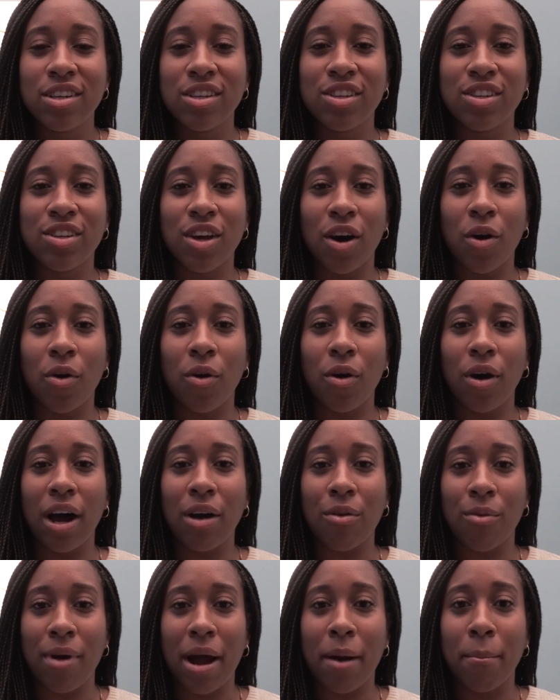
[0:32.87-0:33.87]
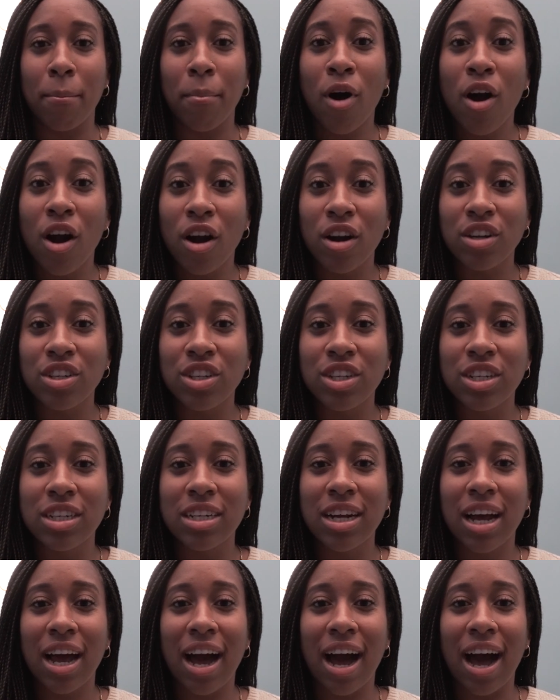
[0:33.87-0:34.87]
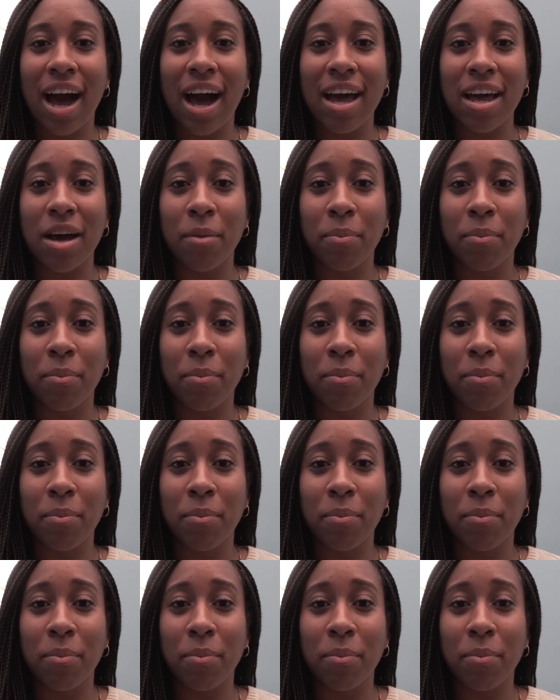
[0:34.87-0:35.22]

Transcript: So around March, I